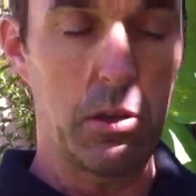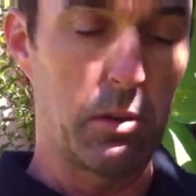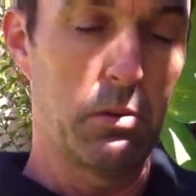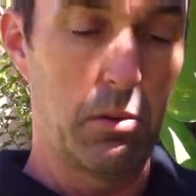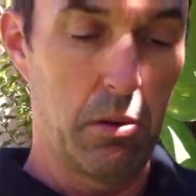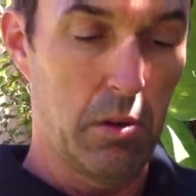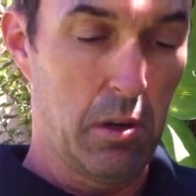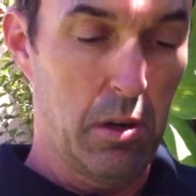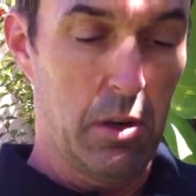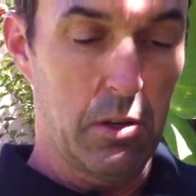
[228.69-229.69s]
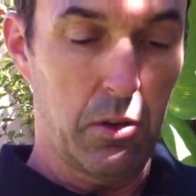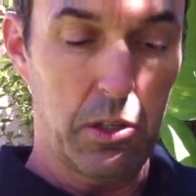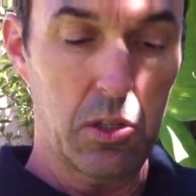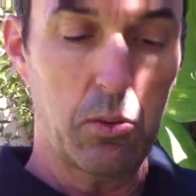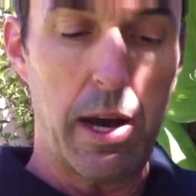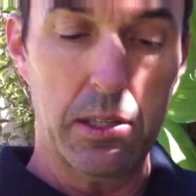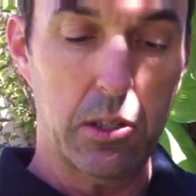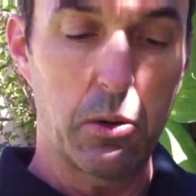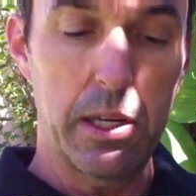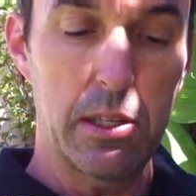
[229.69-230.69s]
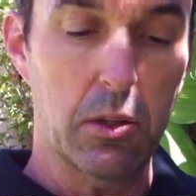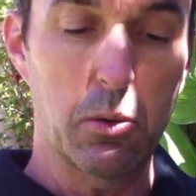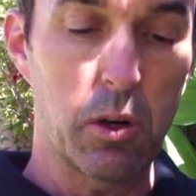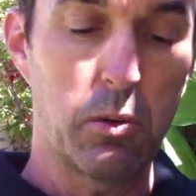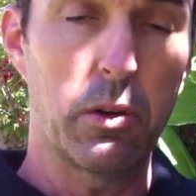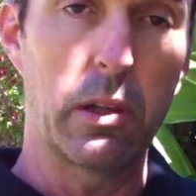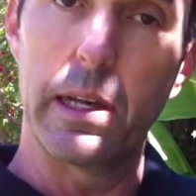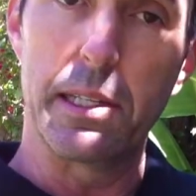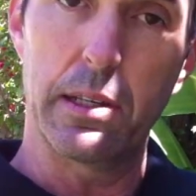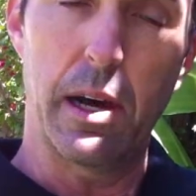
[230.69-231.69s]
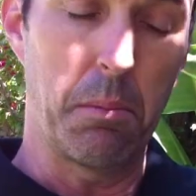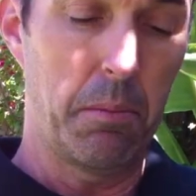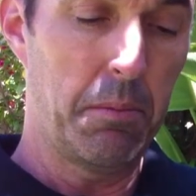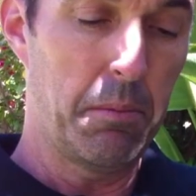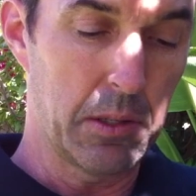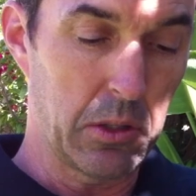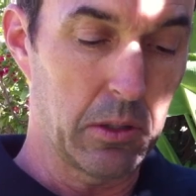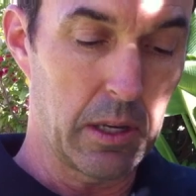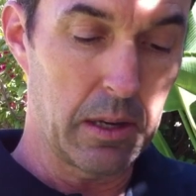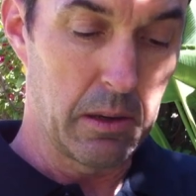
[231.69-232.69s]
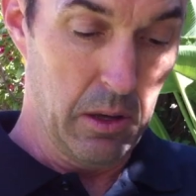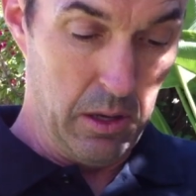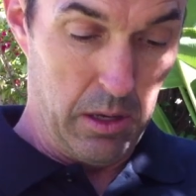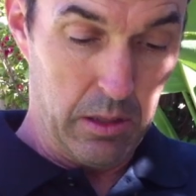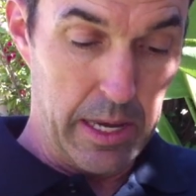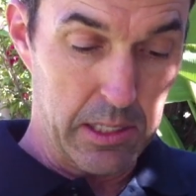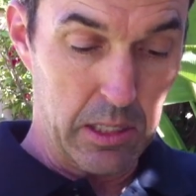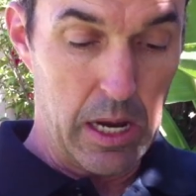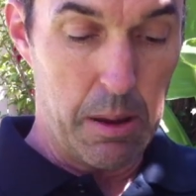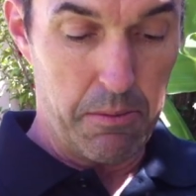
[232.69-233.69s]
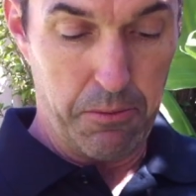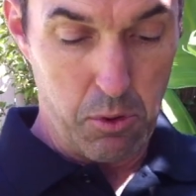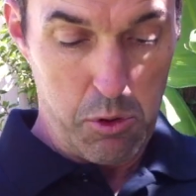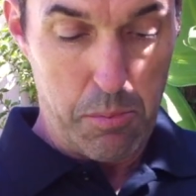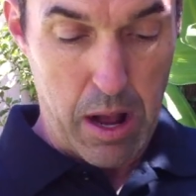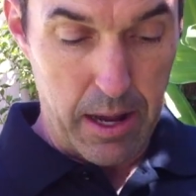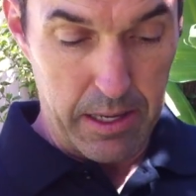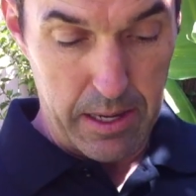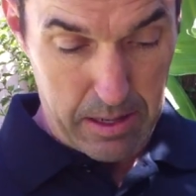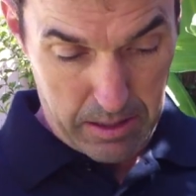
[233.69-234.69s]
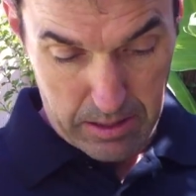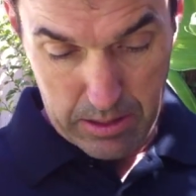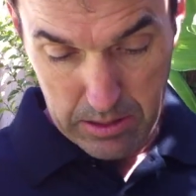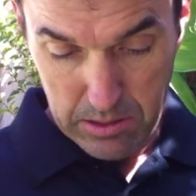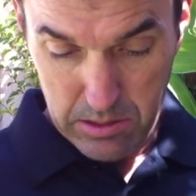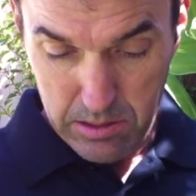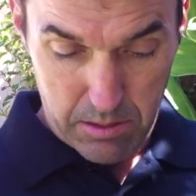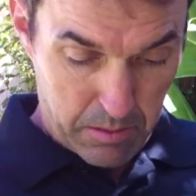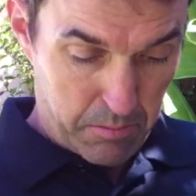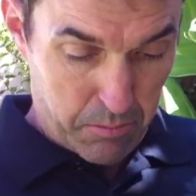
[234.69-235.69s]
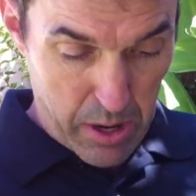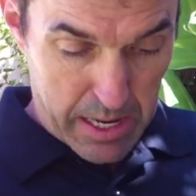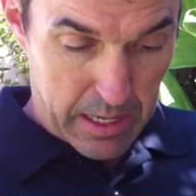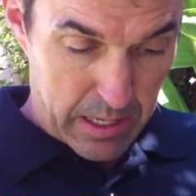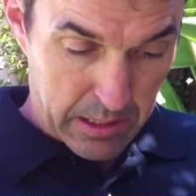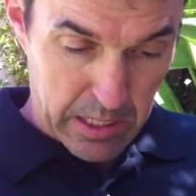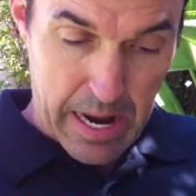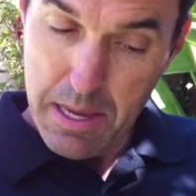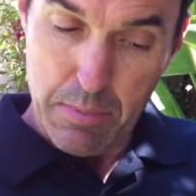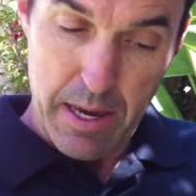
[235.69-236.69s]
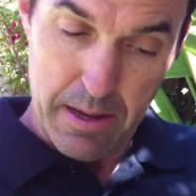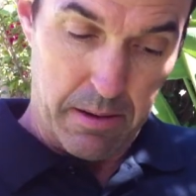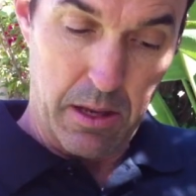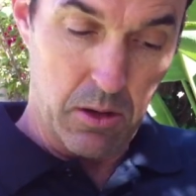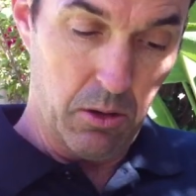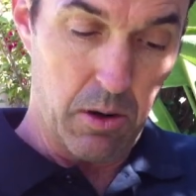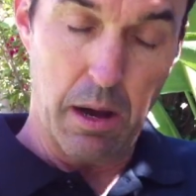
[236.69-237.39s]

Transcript: too. So this is why it's so easy to work with and lace up. Basically, lace it up, form your pocket, break it in a tiny bit, and you can